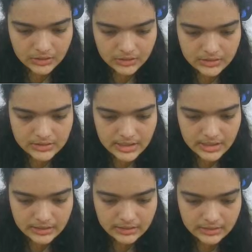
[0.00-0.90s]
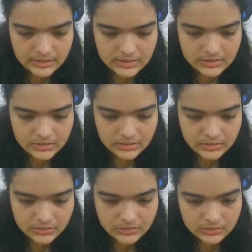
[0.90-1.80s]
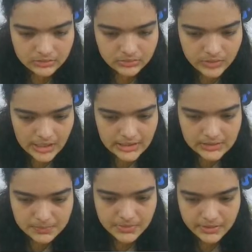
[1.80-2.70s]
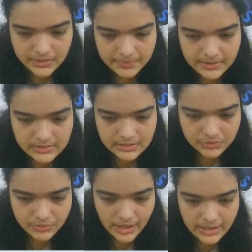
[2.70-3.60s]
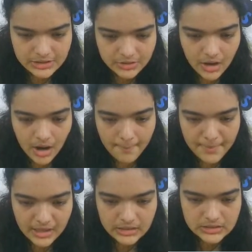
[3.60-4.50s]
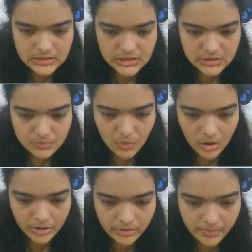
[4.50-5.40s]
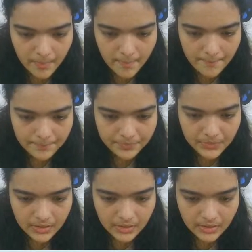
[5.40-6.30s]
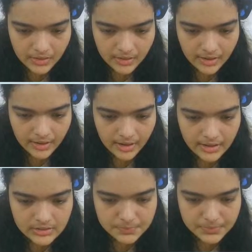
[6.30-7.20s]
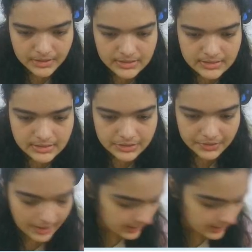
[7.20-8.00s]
Take this raspberry, place it right here, make it smaller, and place it here again.